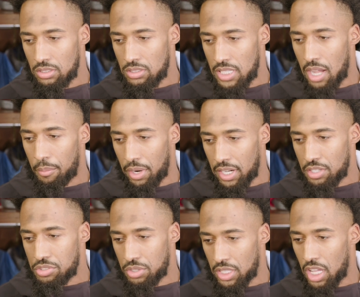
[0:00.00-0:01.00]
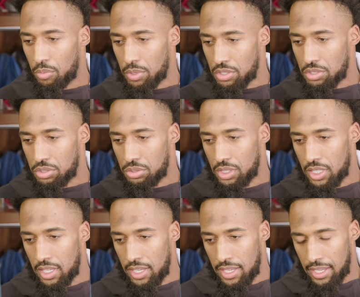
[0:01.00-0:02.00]
Tom Brady and Julian Edelman do.
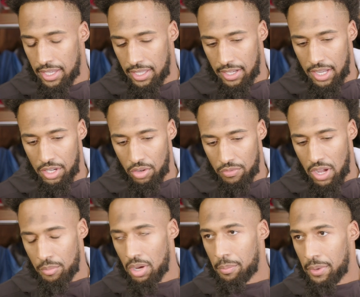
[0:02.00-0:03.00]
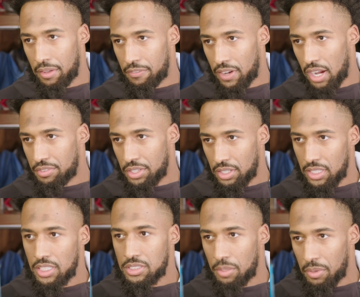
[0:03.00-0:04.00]
And I know if I'm up at 5:30,
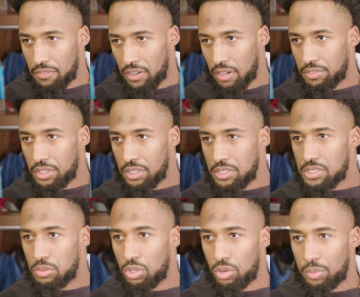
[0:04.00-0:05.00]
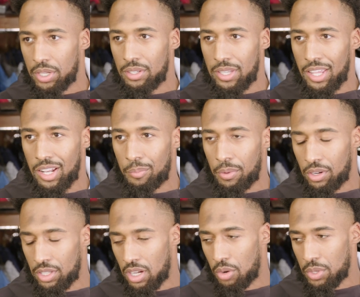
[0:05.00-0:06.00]
he's up at 5:30. So we're going to be getting up
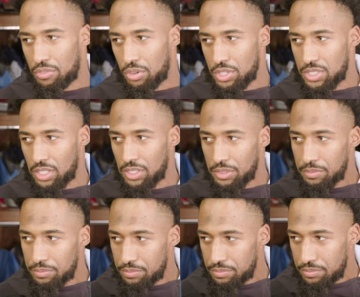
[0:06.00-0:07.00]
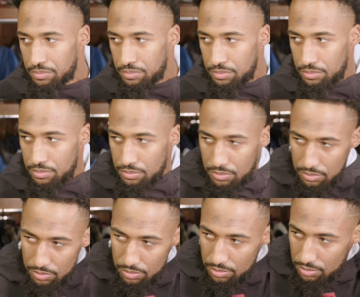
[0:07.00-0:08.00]
early all week for each other. As a player,
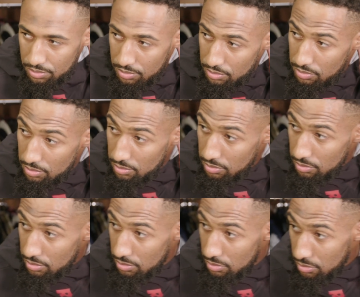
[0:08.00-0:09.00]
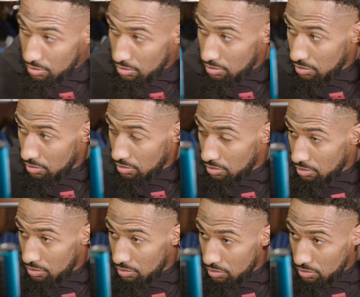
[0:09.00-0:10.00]
how much of your legacy and your career is
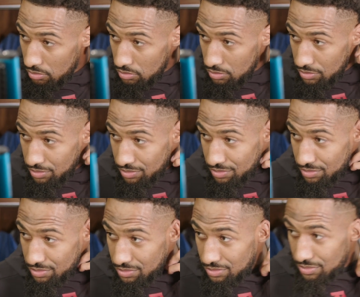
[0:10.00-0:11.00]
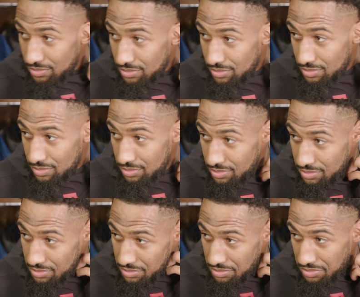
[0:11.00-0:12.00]
determined in January and in
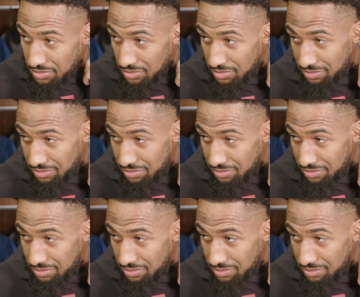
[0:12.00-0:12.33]
February?